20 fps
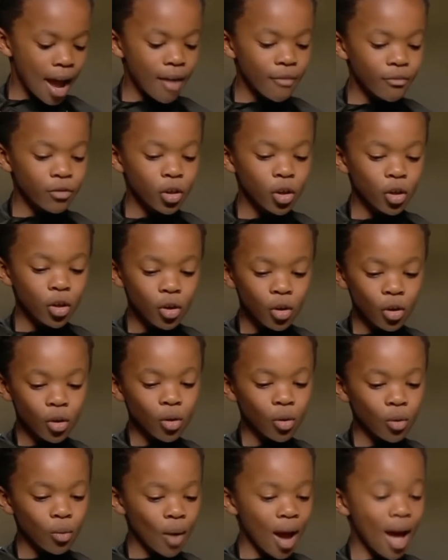Have
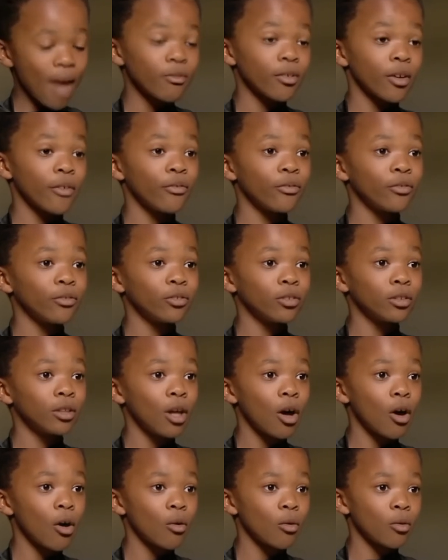you ever
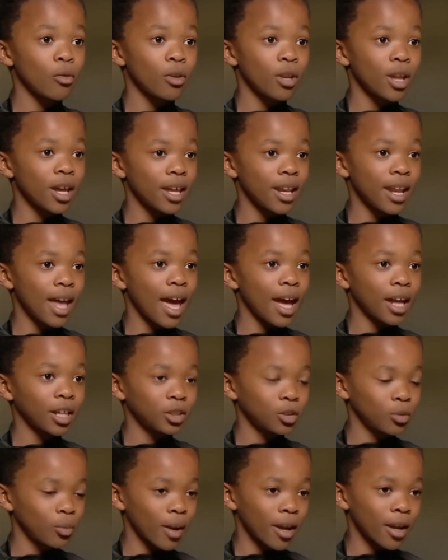flown an
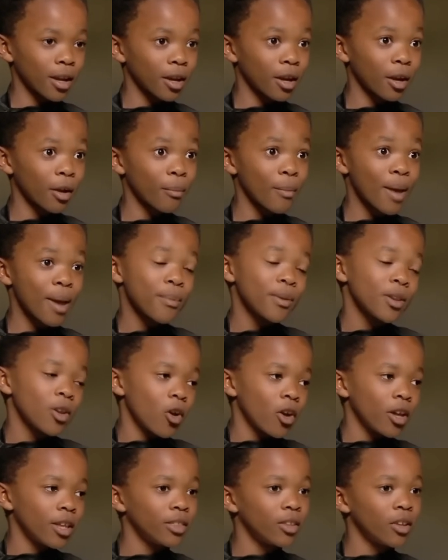X-Wing? Maybe not in